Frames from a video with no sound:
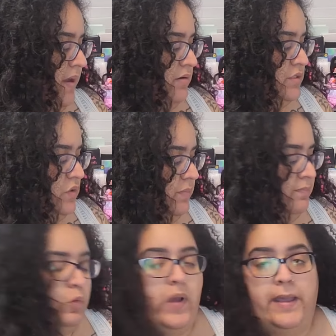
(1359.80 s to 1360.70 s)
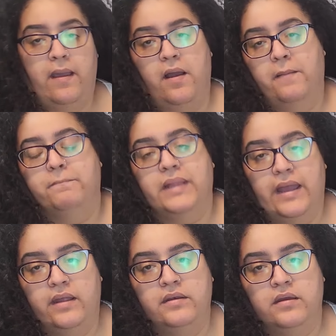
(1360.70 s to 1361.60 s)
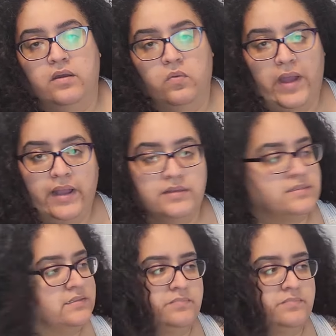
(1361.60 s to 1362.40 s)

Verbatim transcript: Parasol um, Blend Wax